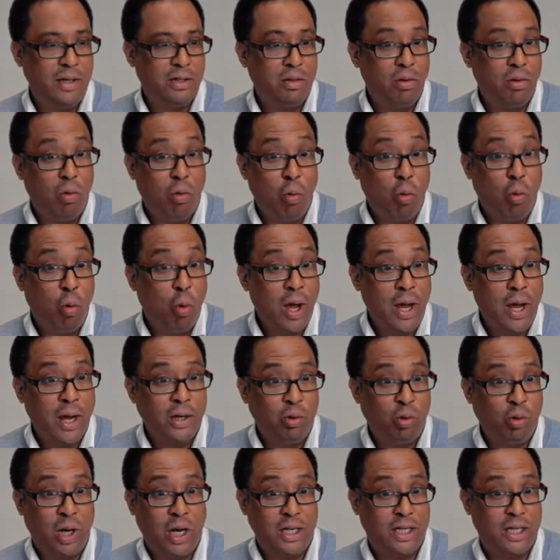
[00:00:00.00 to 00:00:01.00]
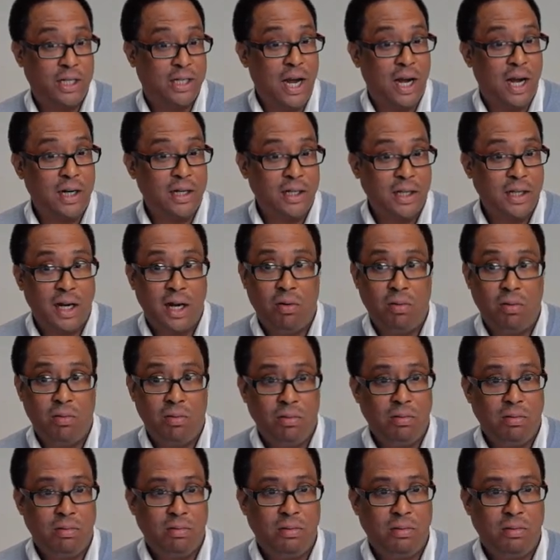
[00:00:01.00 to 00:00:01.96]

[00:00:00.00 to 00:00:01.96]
So where do I start now?